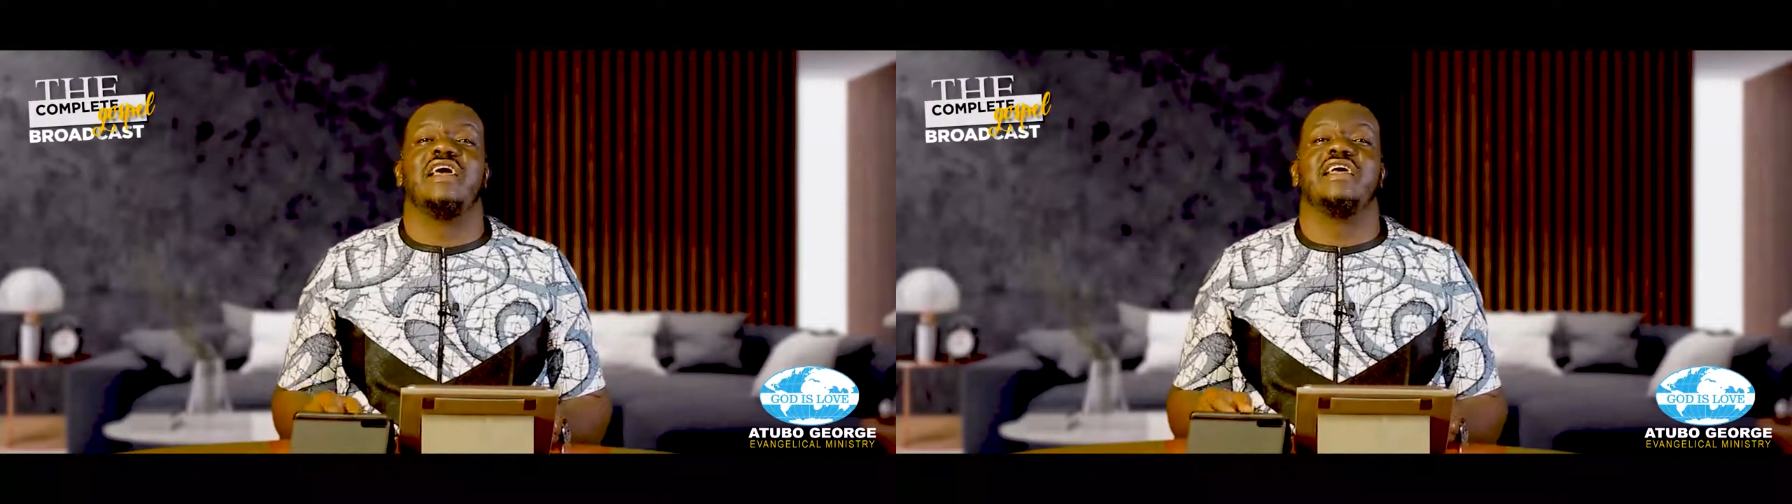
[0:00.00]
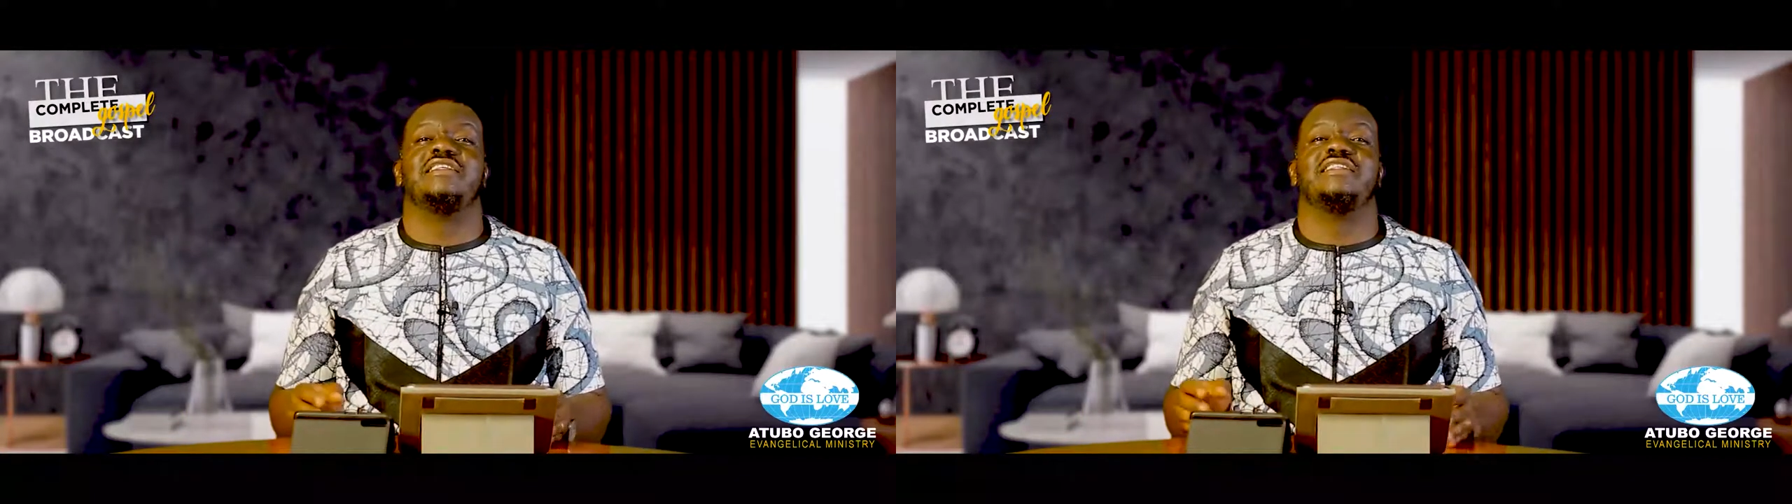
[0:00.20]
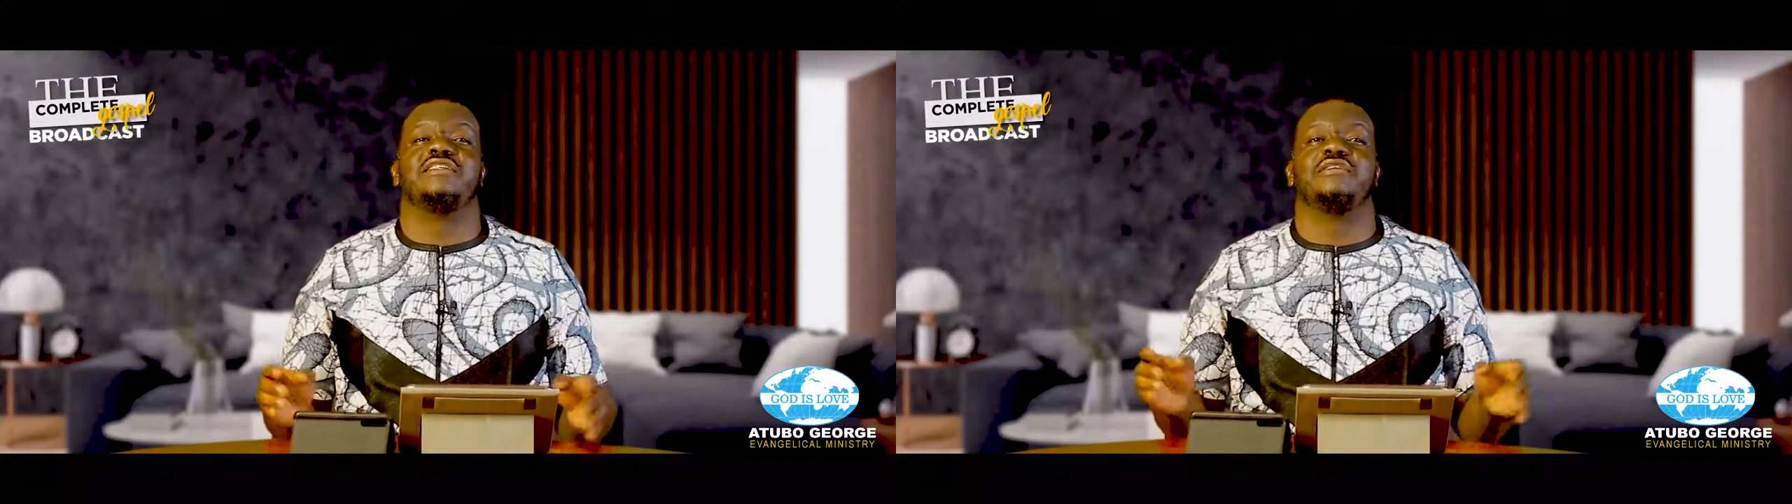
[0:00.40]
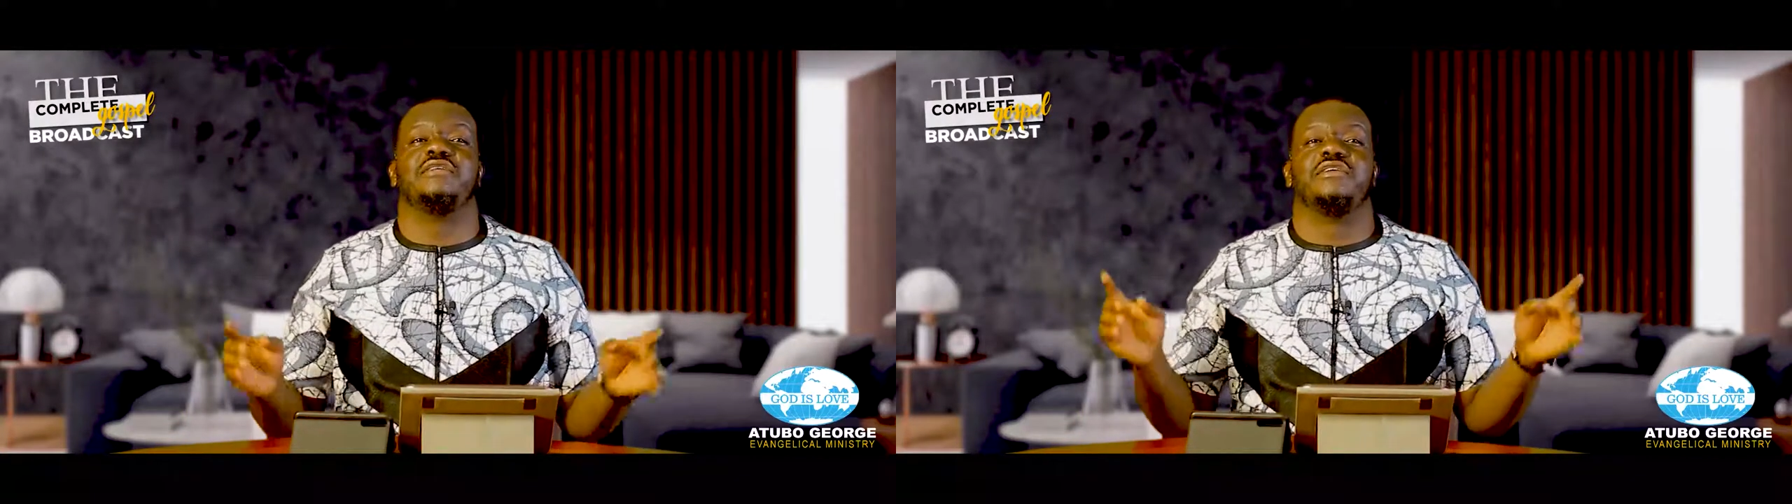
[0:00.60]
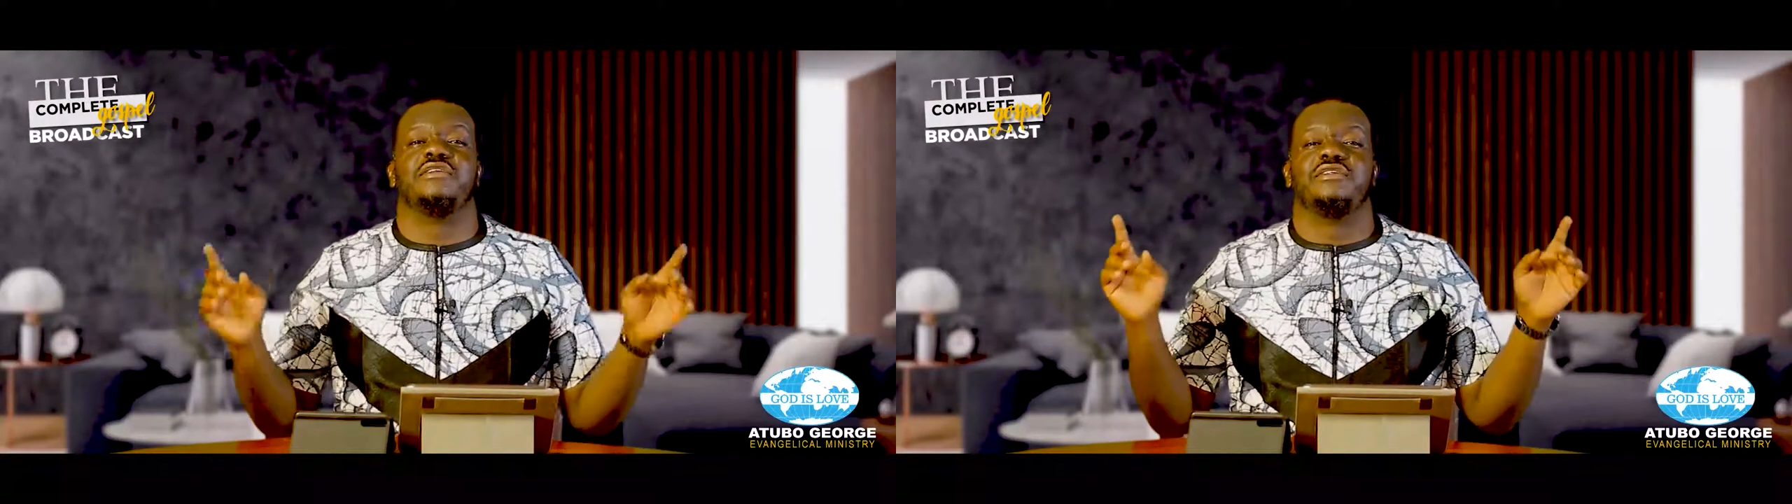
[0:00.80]
angel
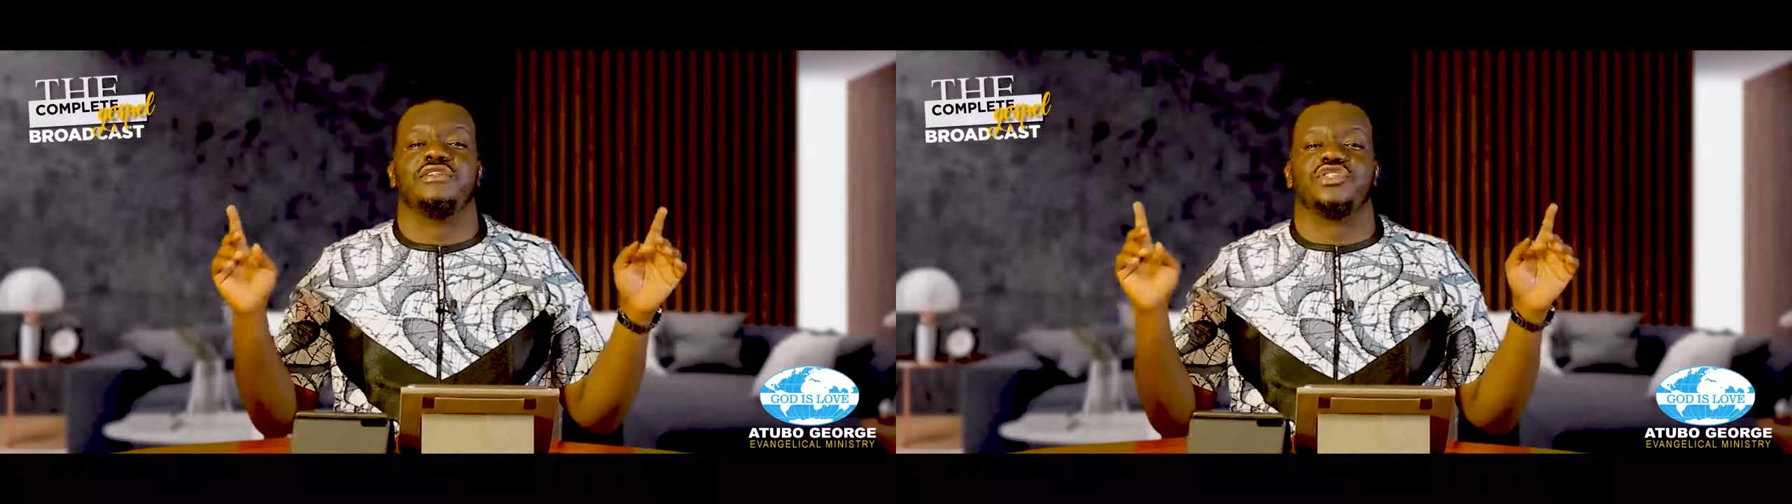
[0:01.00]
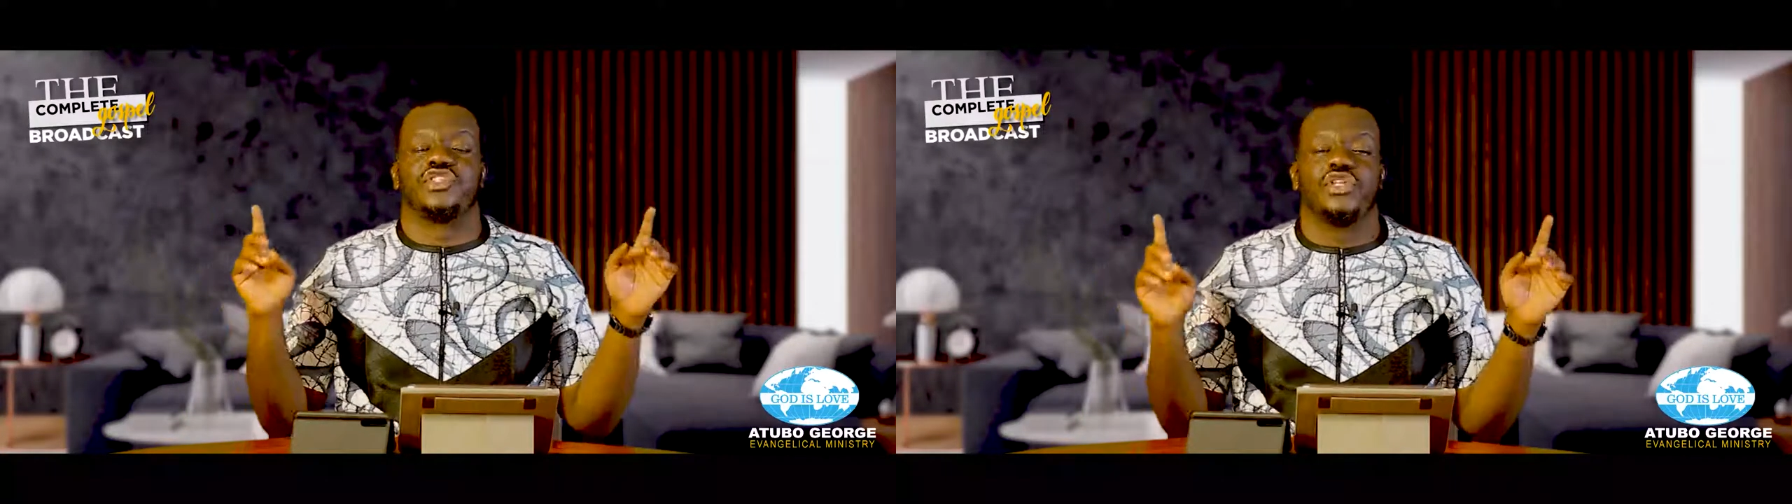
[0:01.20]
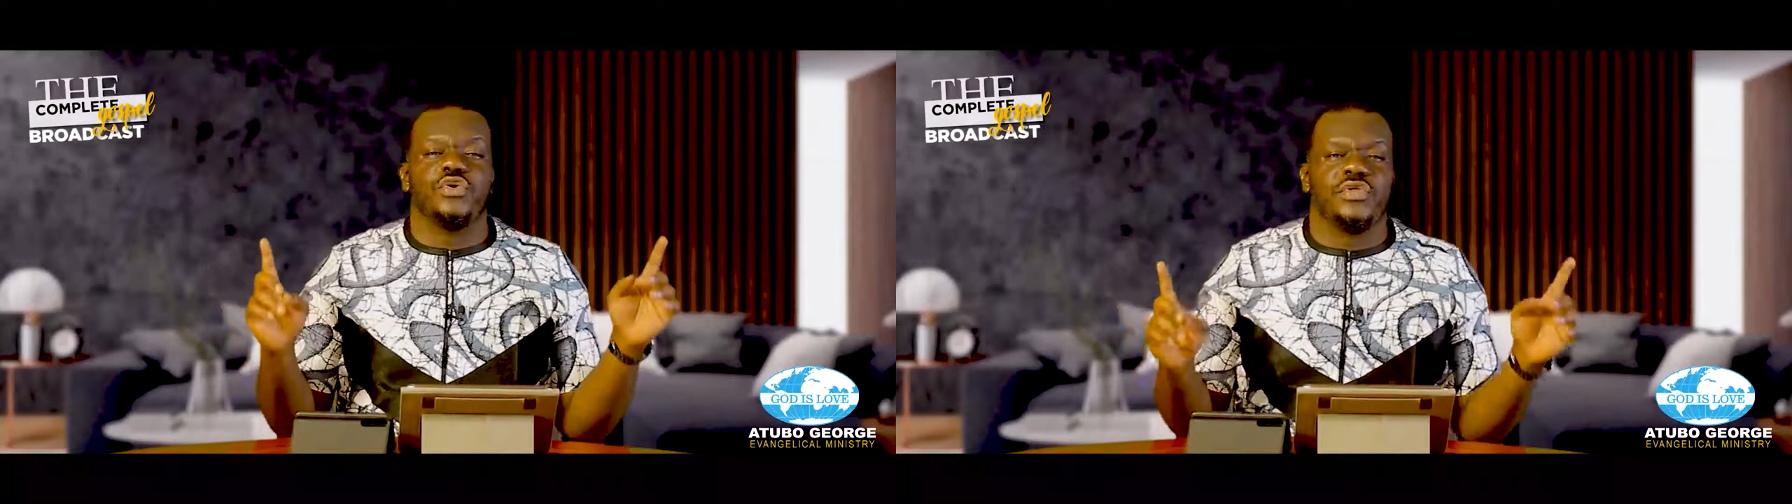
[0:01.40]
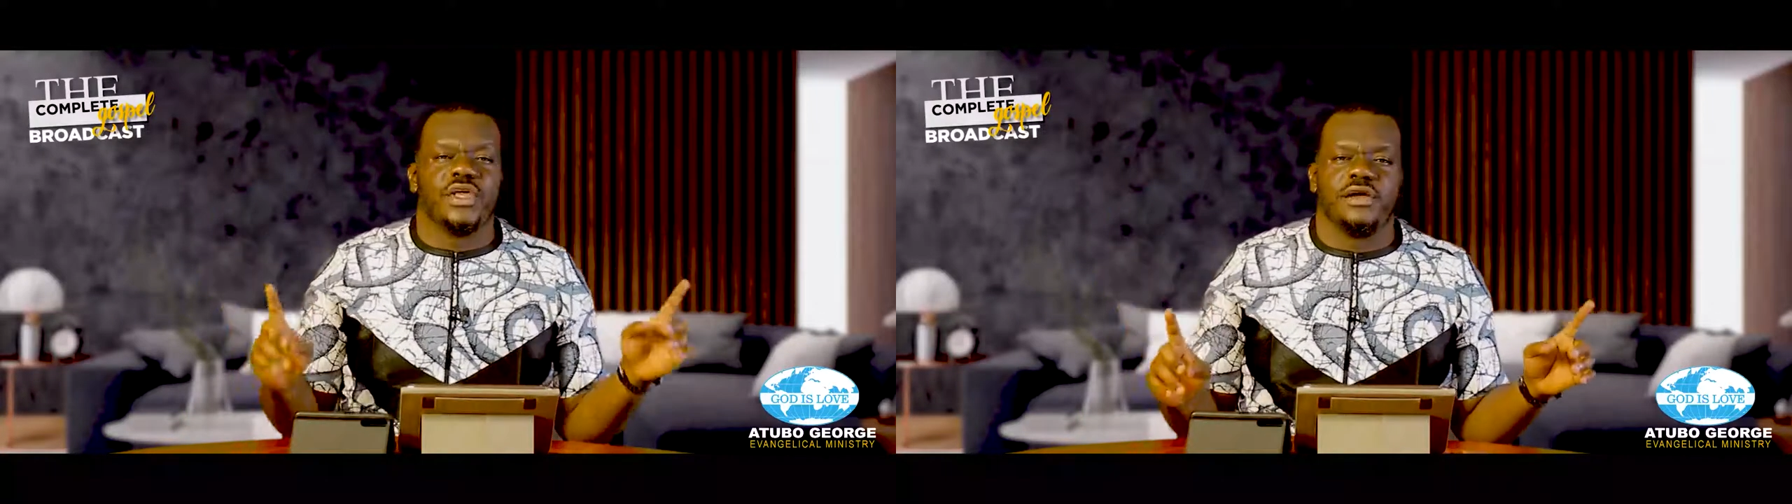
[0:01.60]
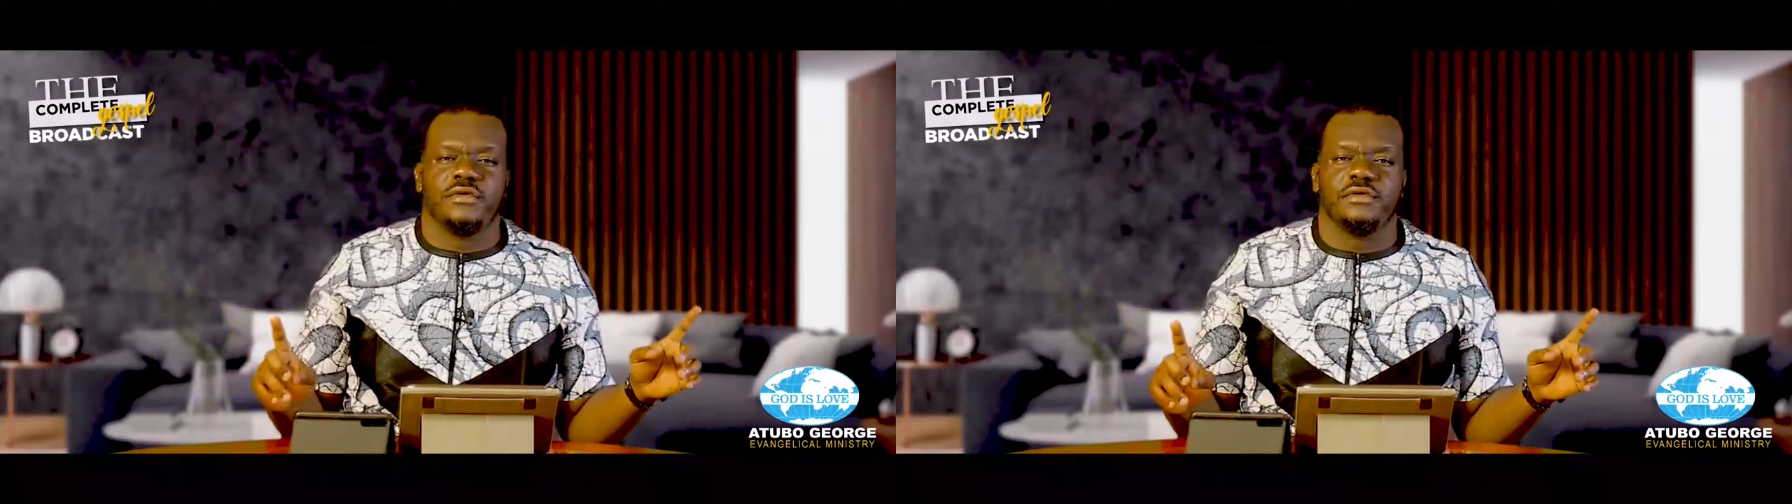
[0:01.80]
slow
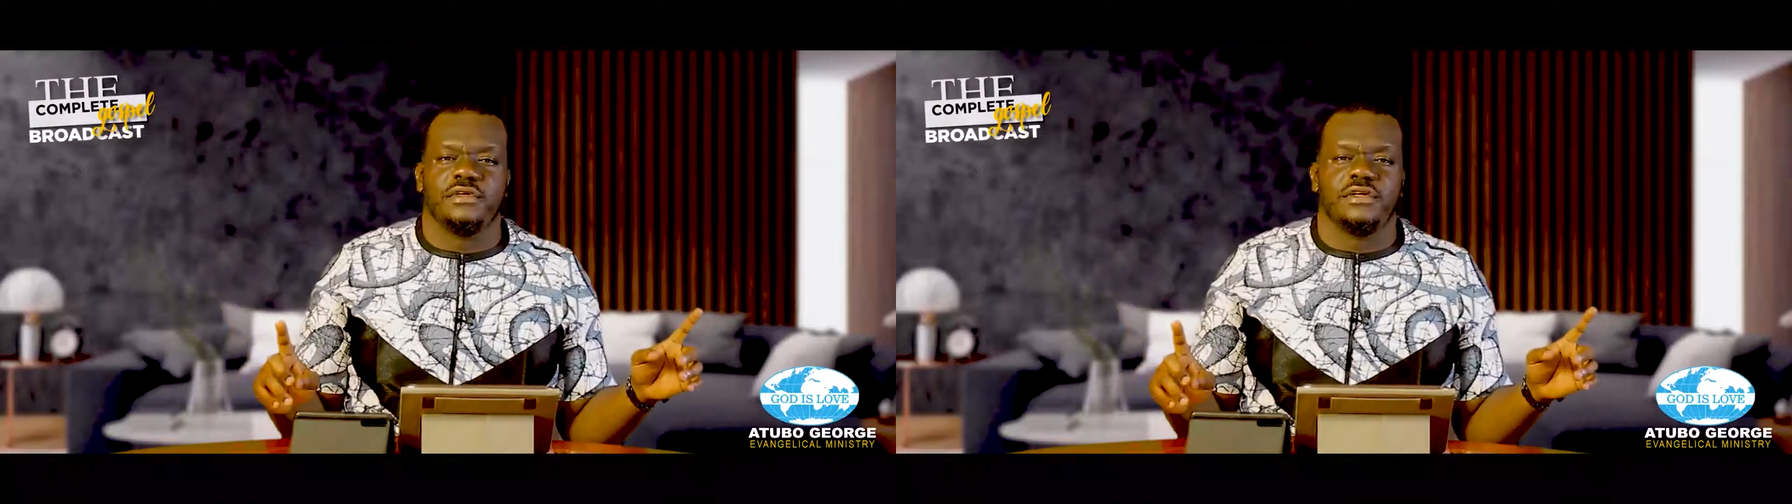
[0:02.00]
down?